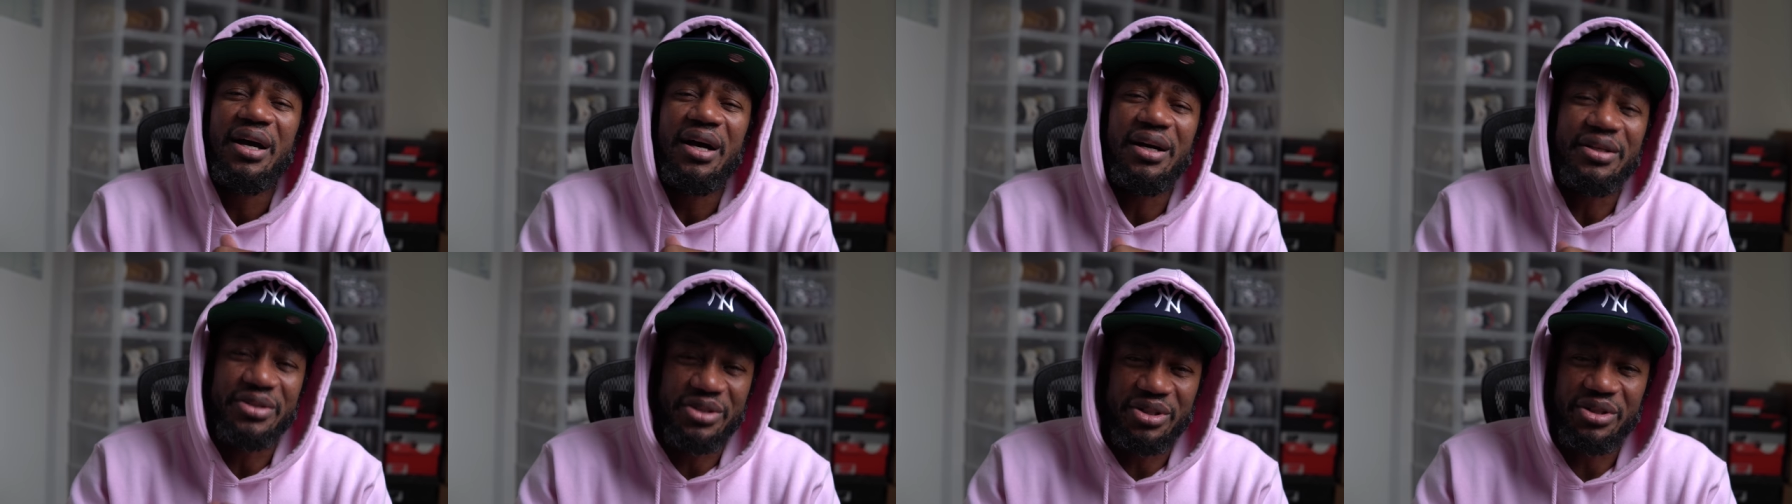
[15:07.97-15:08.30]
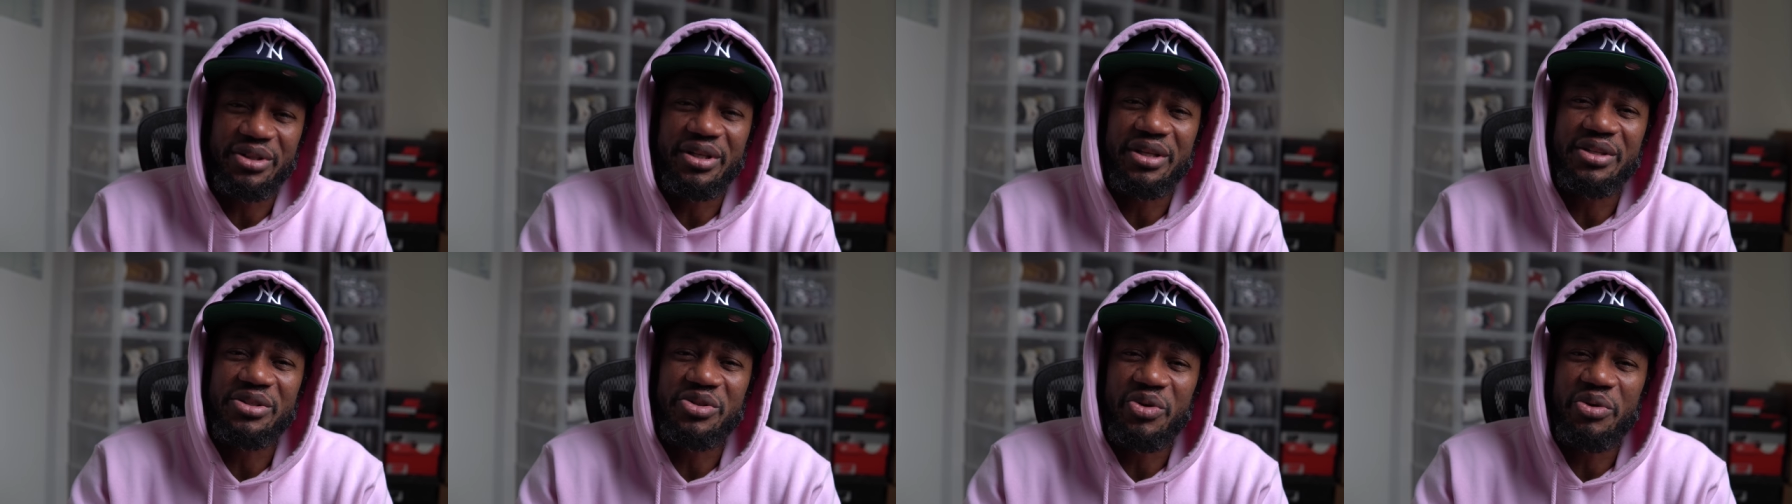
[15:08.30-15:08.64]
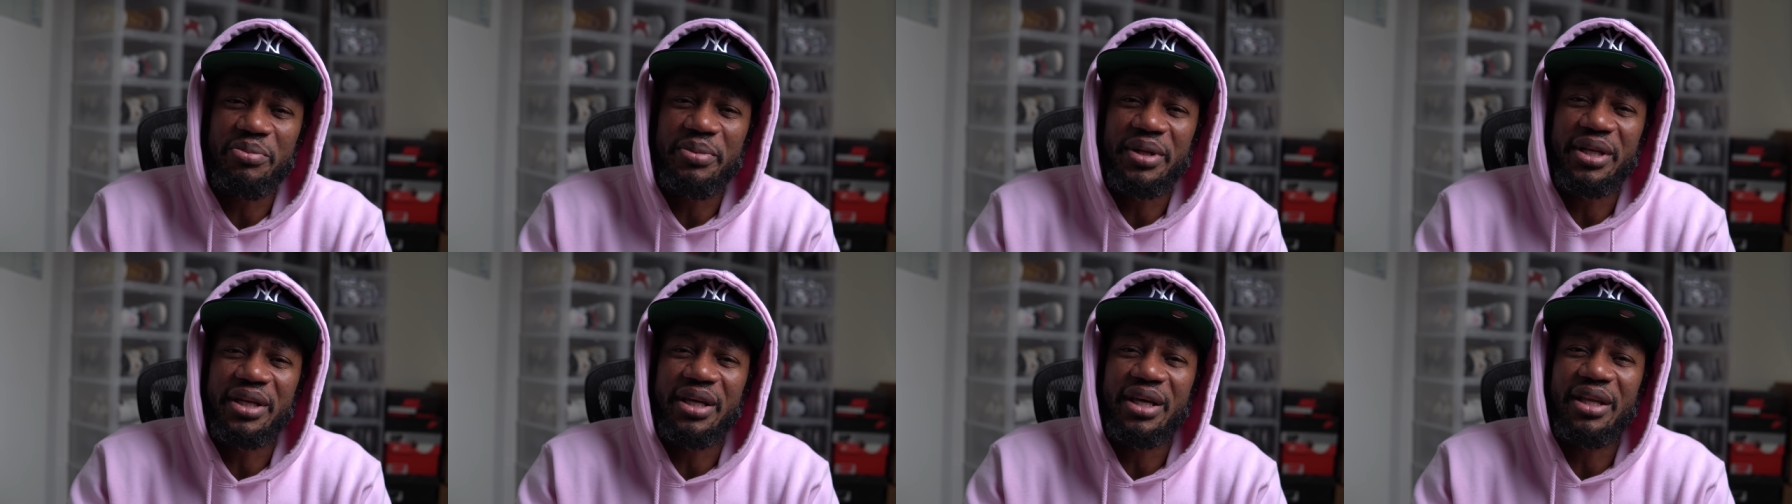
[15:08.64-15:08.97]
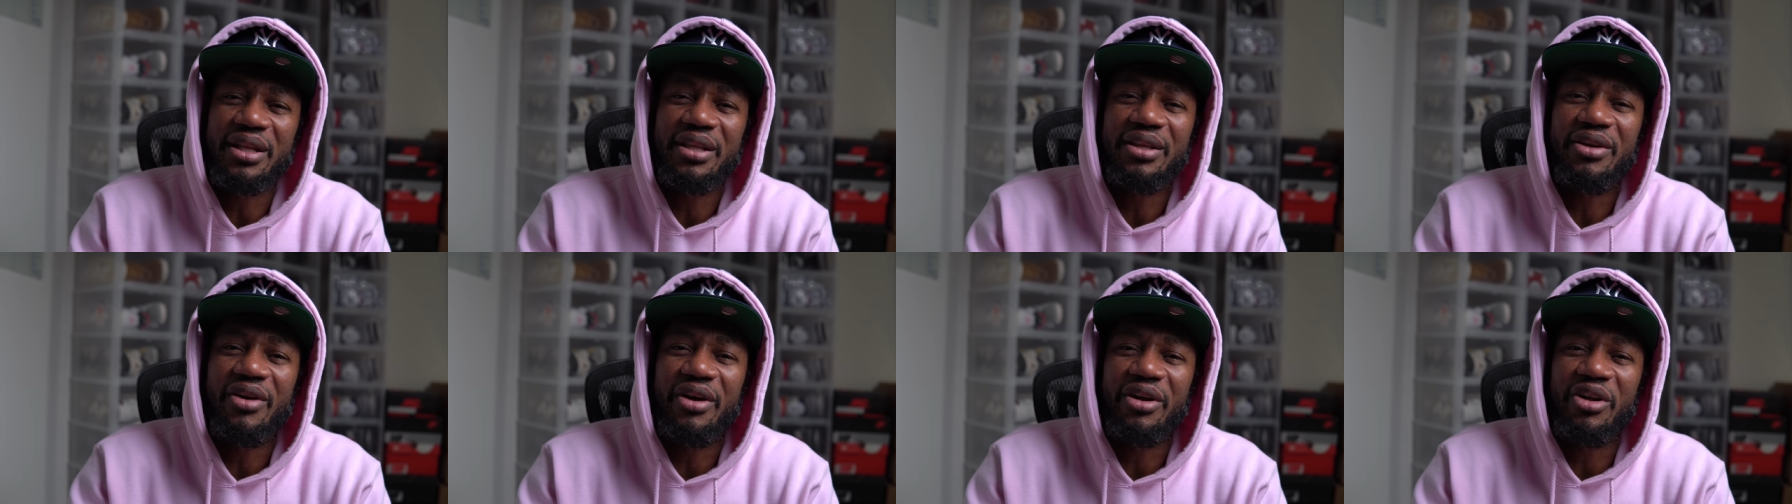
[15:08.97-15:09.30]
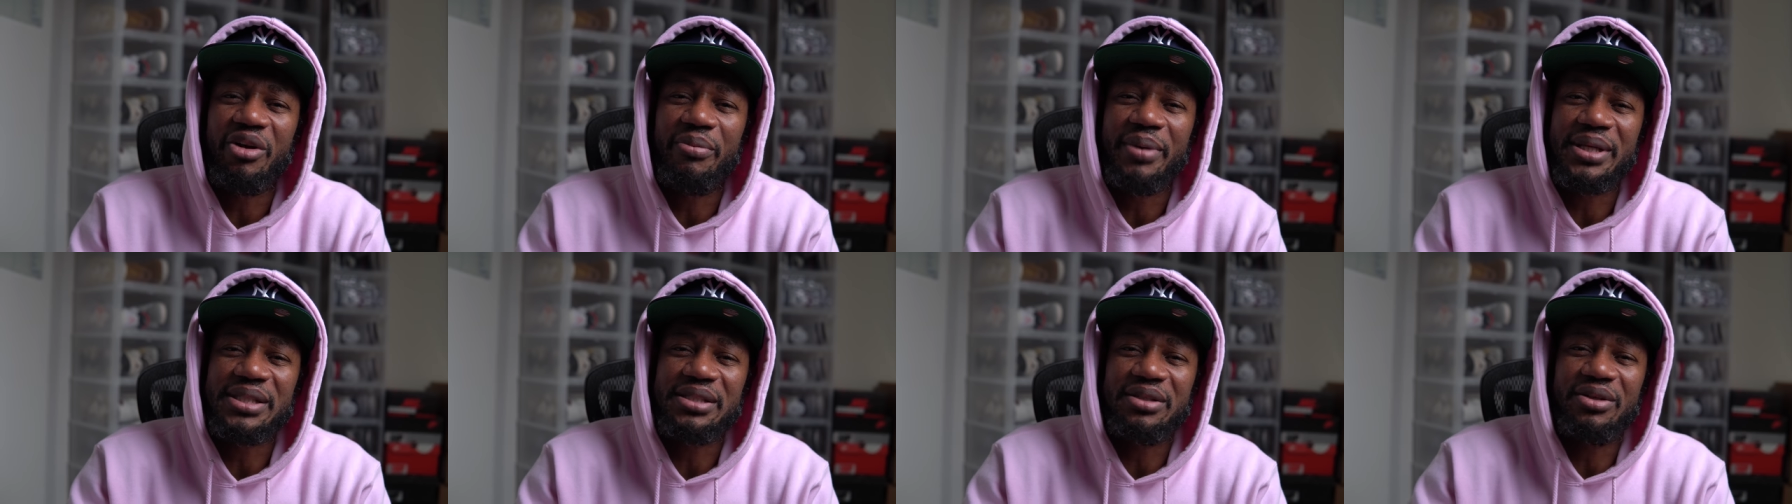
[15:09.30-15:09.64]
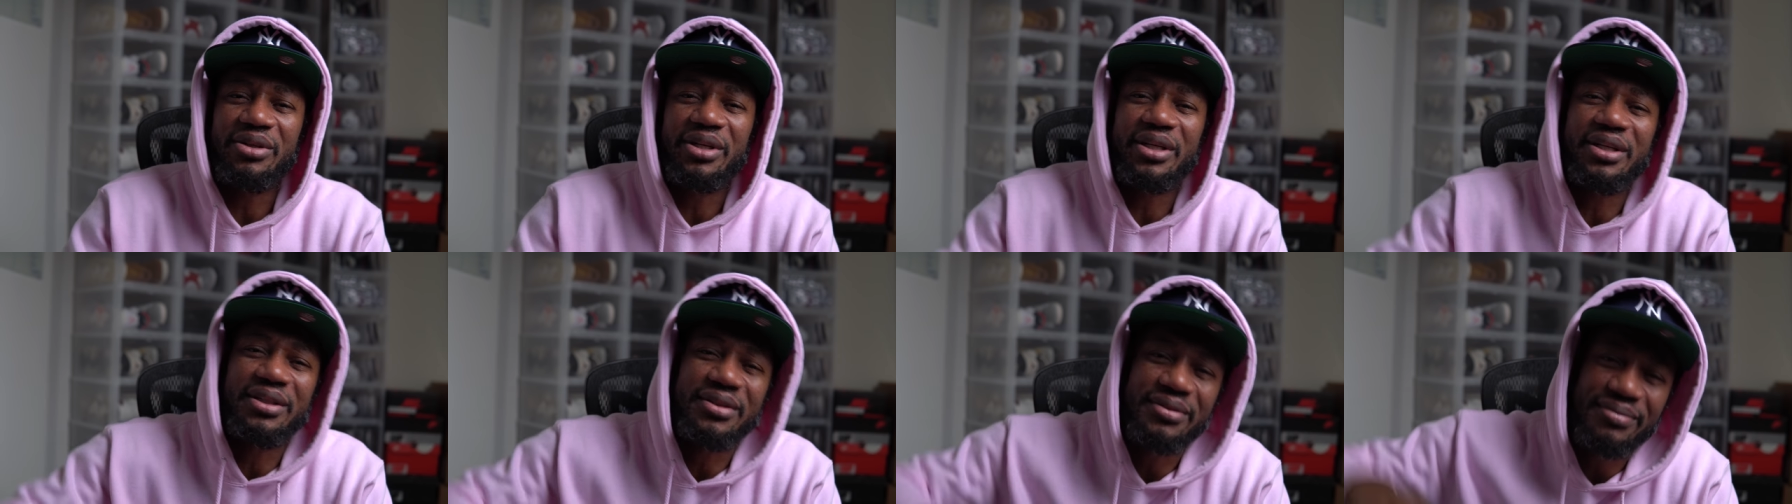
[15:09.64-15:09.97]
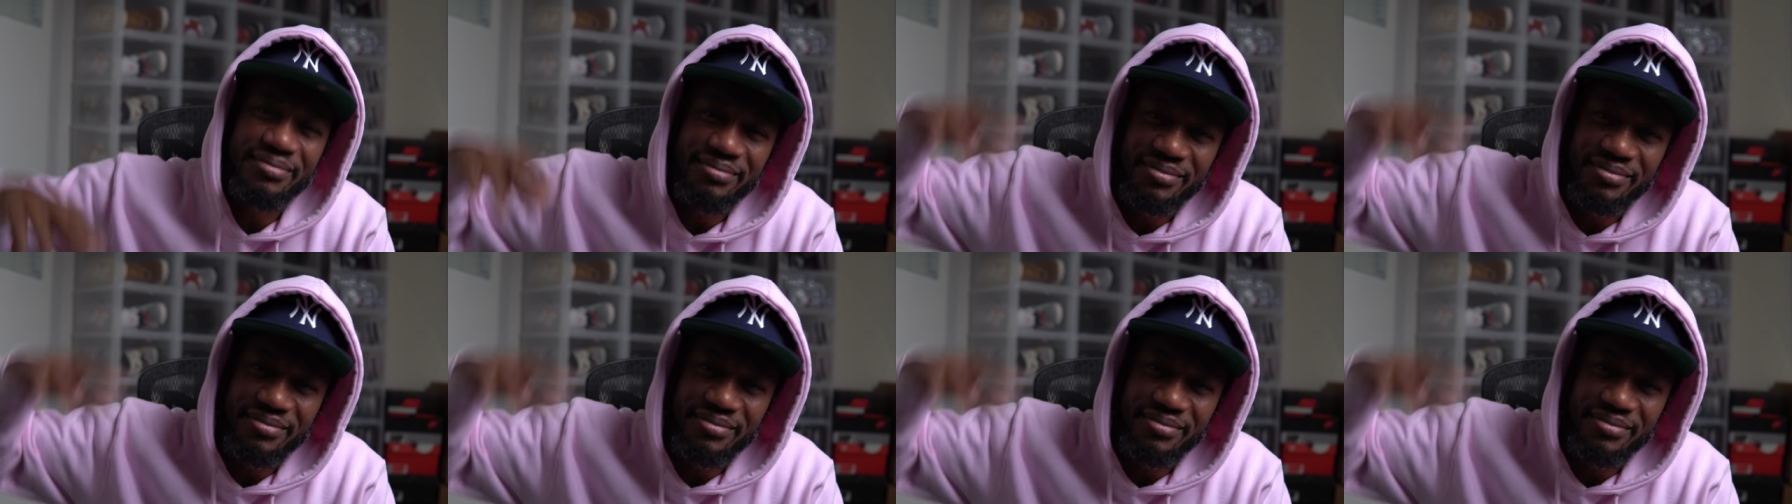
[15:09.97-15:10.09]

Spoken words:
Until then, until we meet again, you already know my slogan.